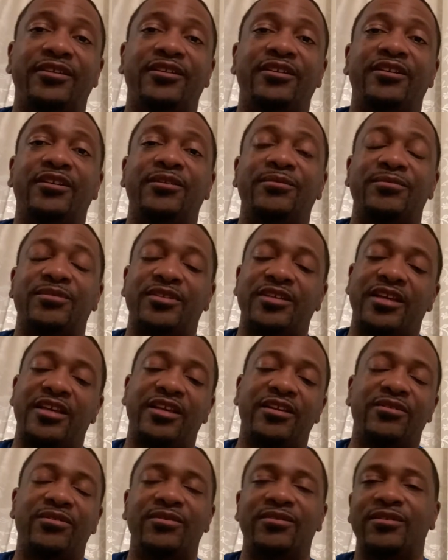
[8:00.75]
You know what I'm saying?
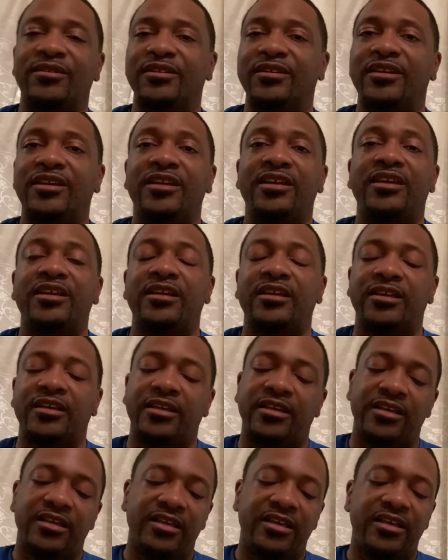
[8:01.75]
Or
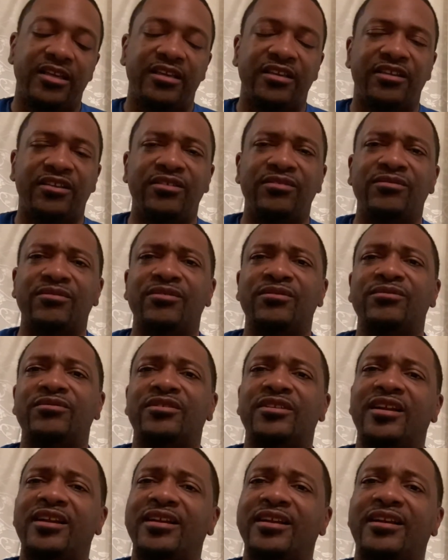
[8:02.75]
it's
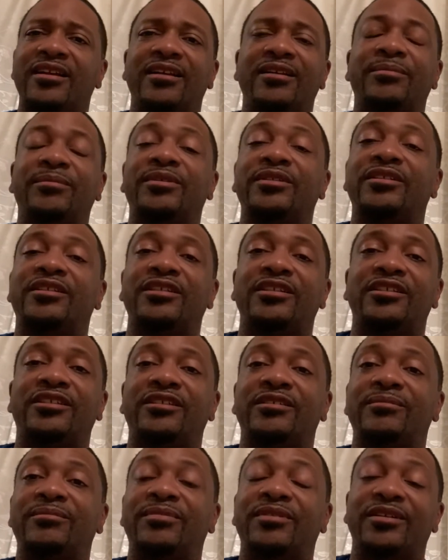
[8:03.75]
not
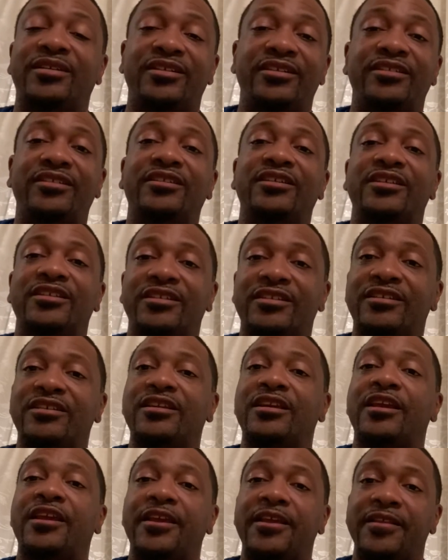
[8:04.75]
competition, but it's just
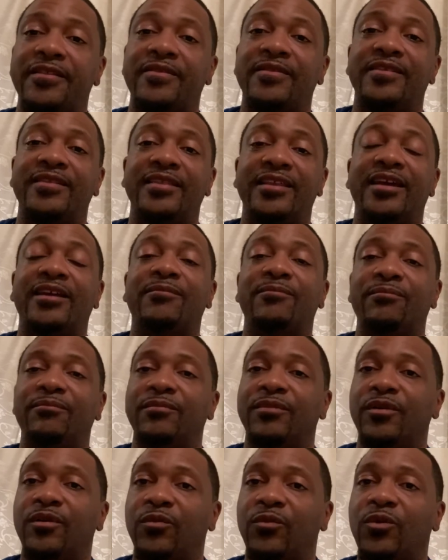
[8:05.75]
that
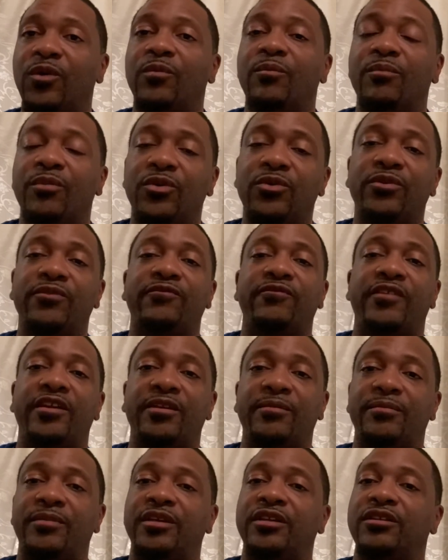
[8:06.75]
will motivate
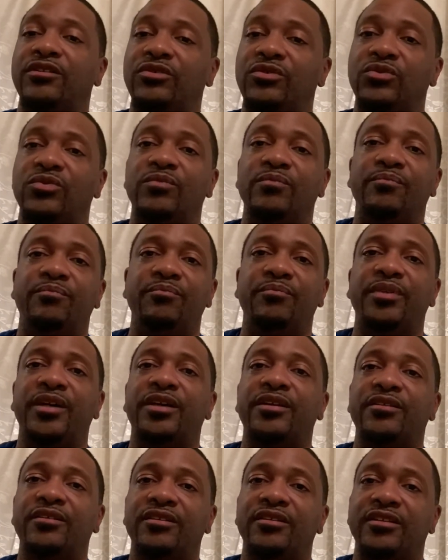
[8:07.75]
me to do
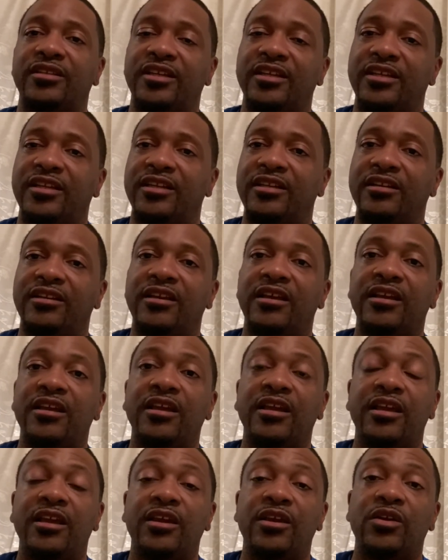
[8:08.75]
better than
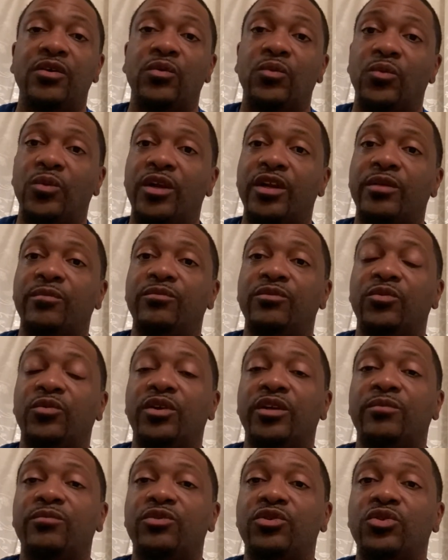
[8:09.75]
what
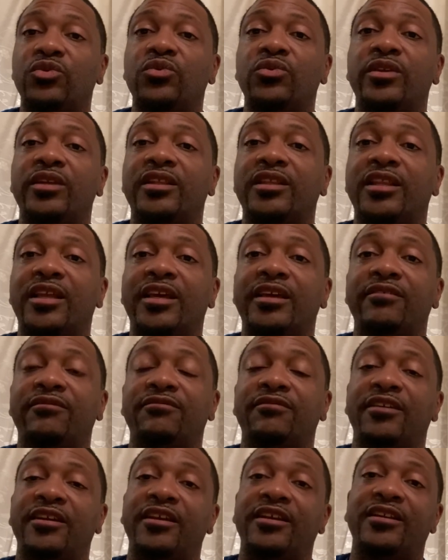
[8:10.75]
I'm doing in life,
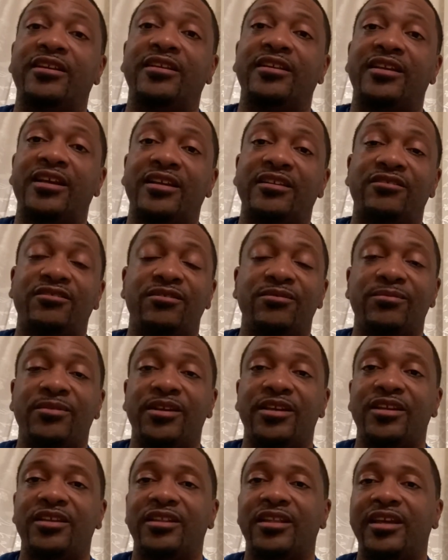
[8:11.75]
and that's the way
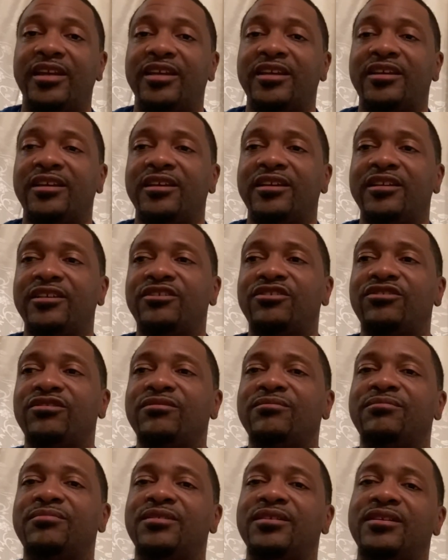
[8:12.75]
like it
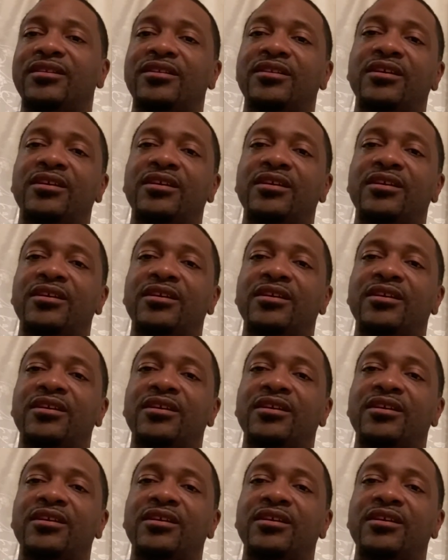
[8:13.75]
should be.